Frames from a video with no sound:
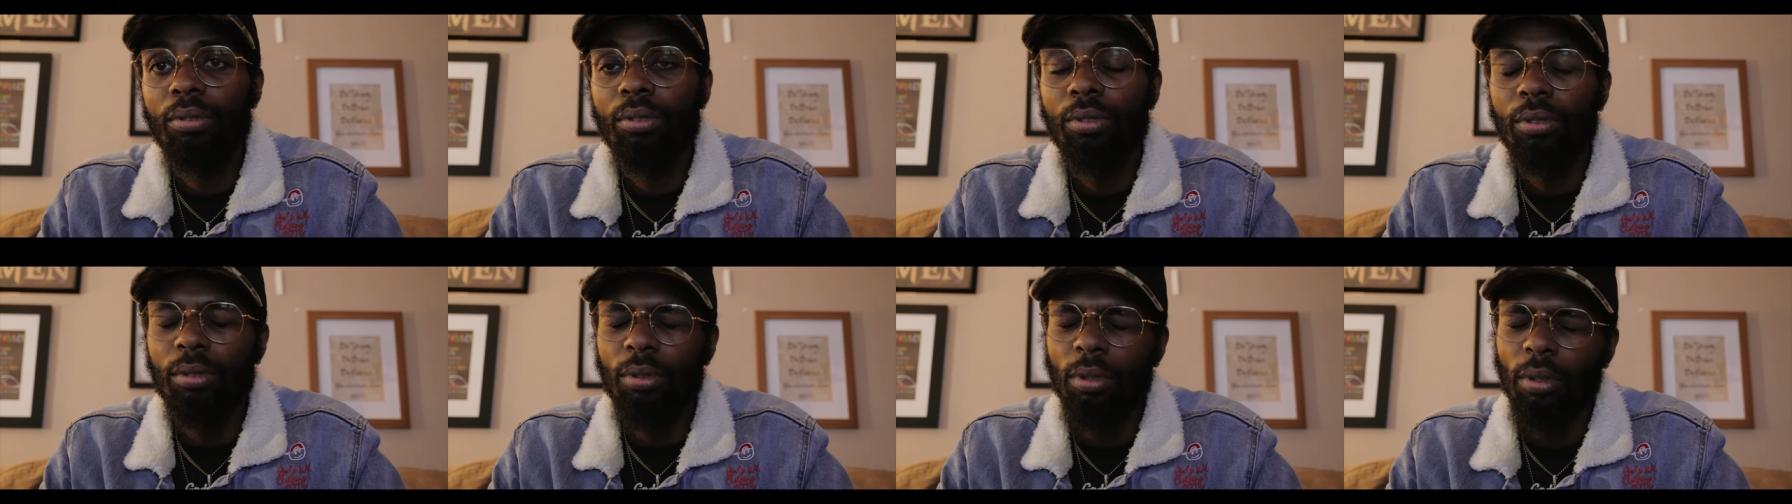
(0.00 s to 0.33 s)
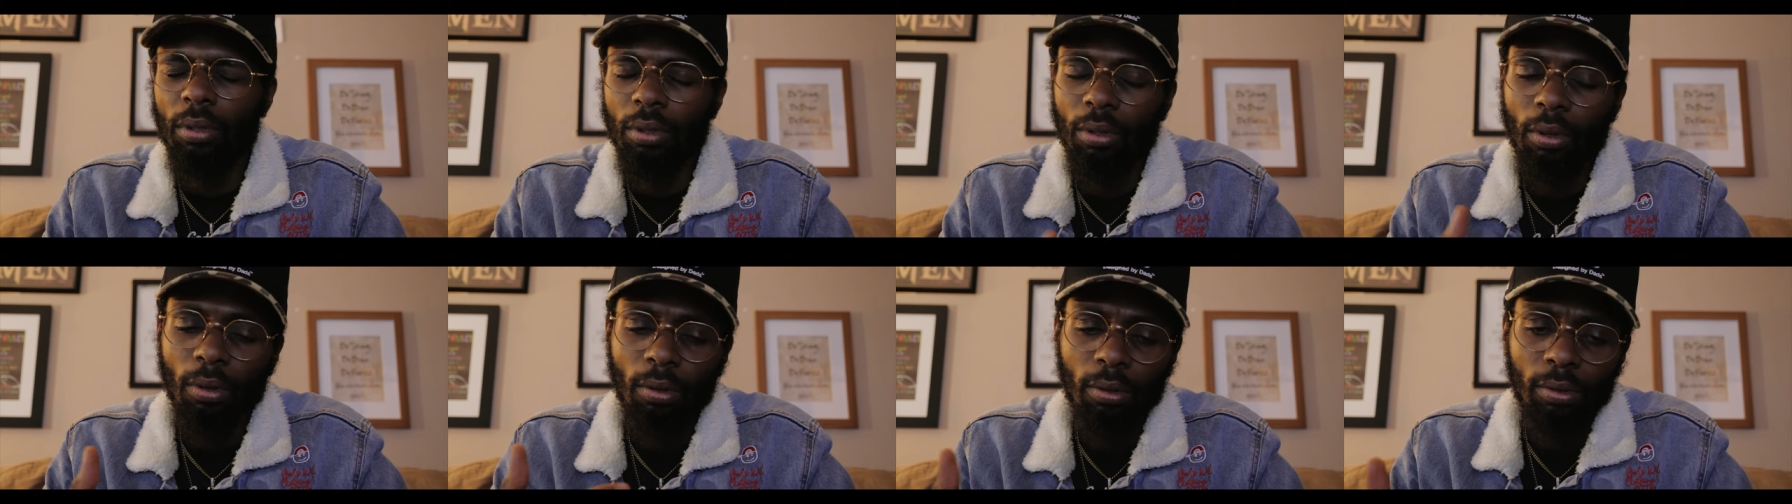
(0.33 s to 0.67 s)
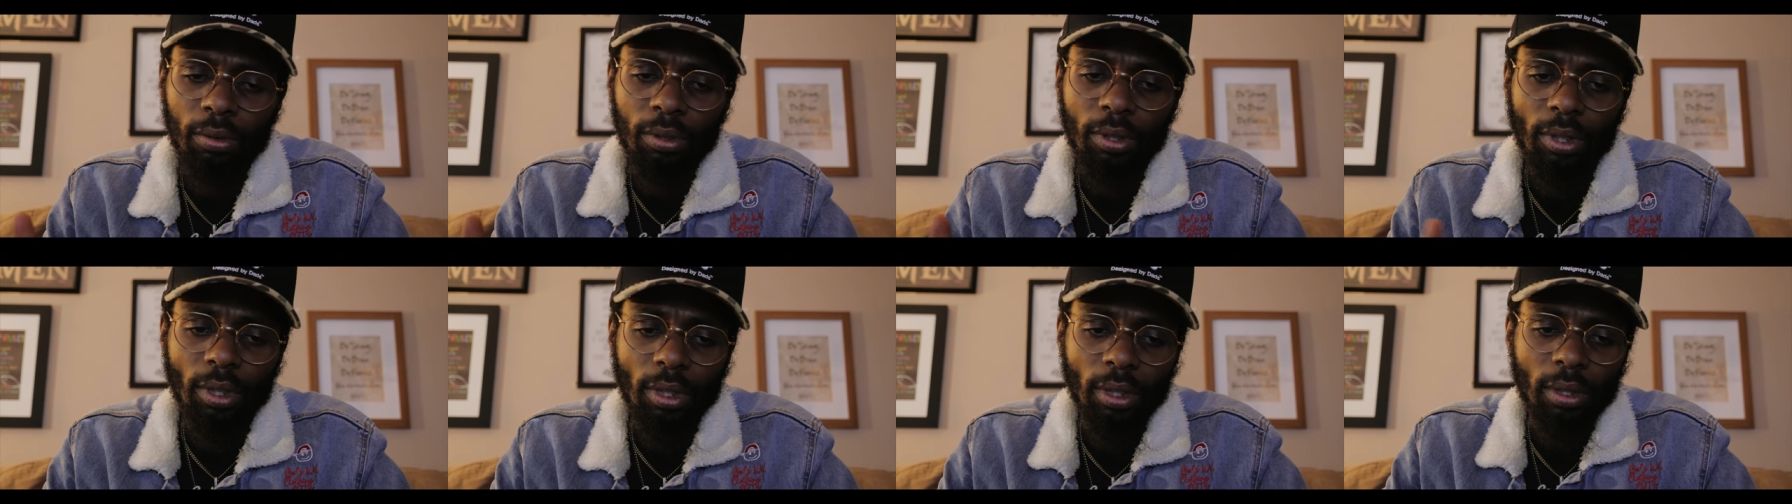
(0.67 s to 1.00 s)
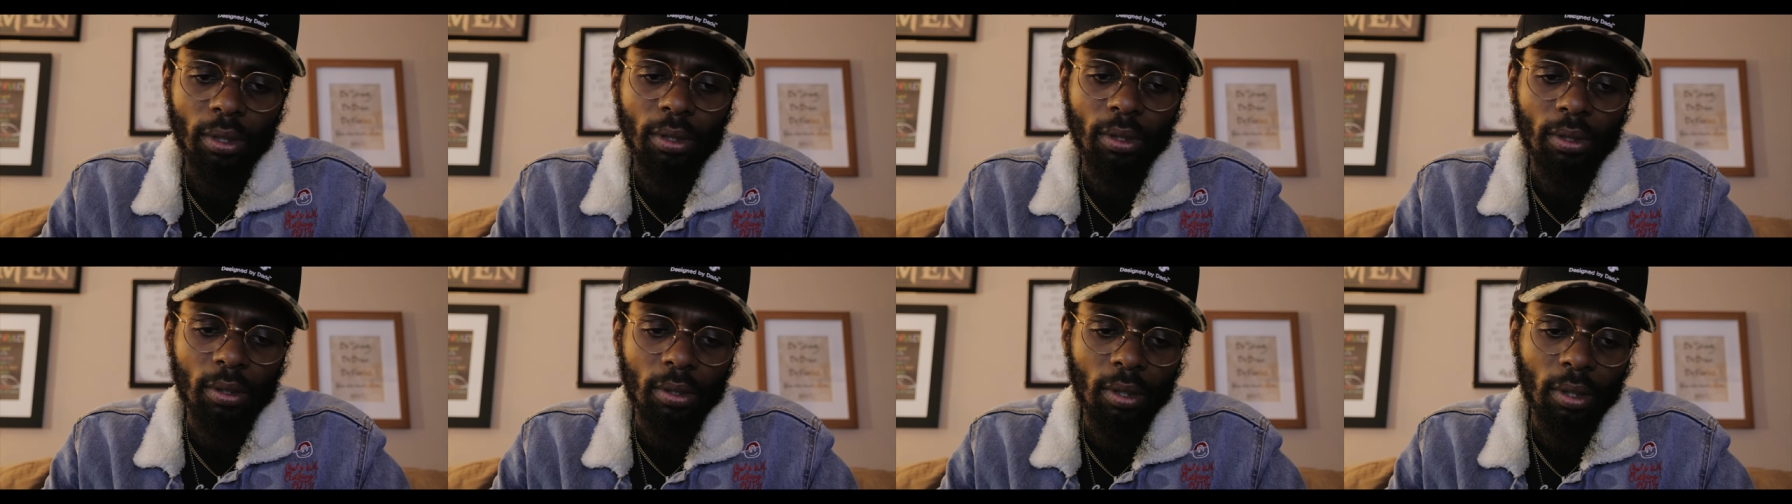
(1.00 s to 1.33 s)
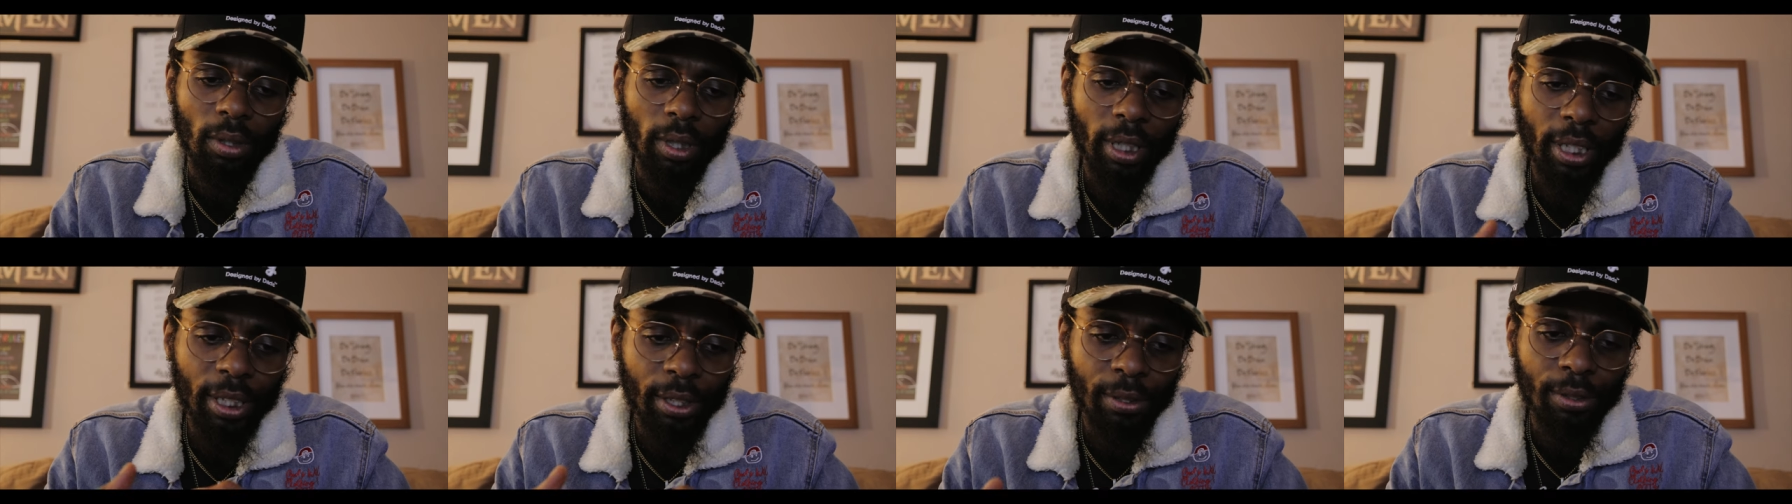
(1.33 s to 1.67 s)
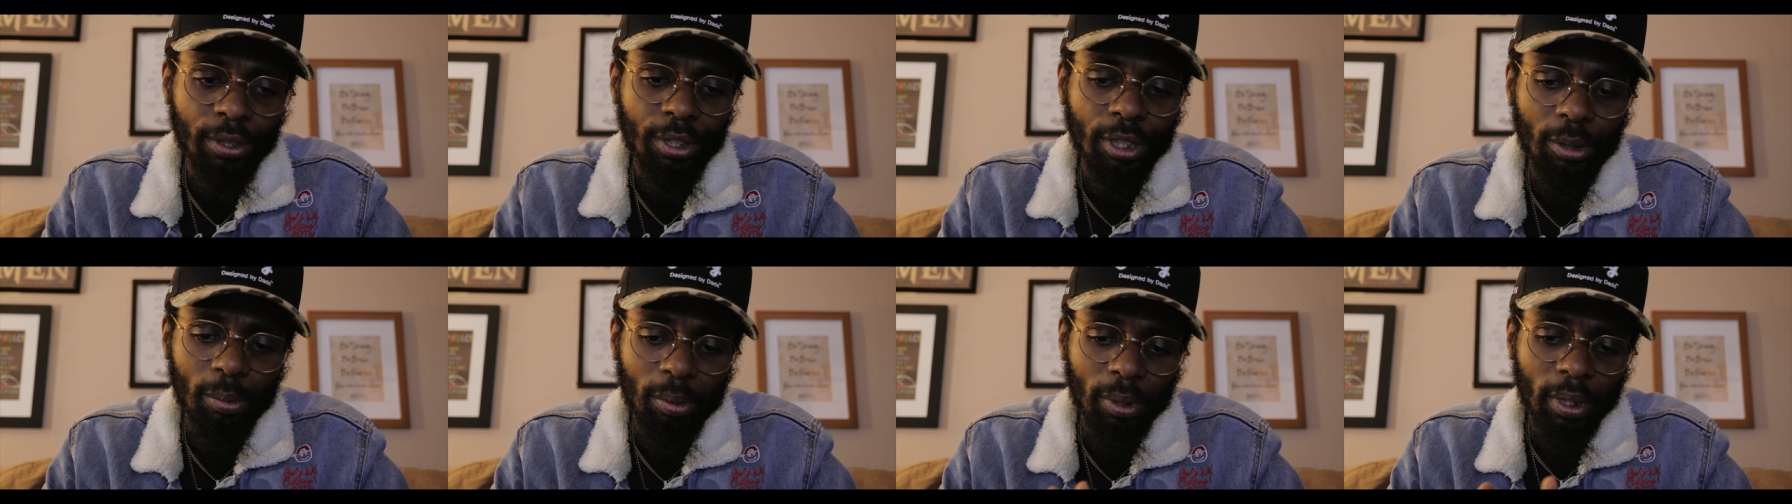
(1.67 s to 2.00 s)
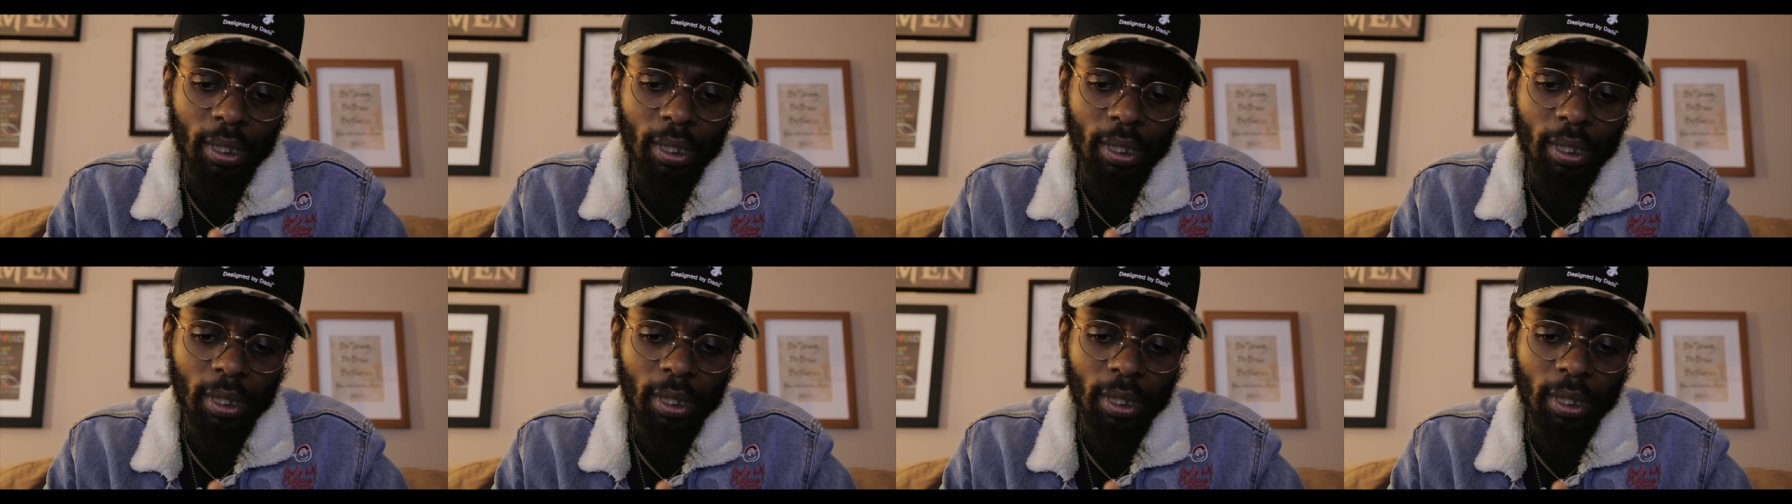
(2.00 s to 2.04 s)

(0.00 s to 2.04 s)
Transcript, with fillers: you know, according to the leadership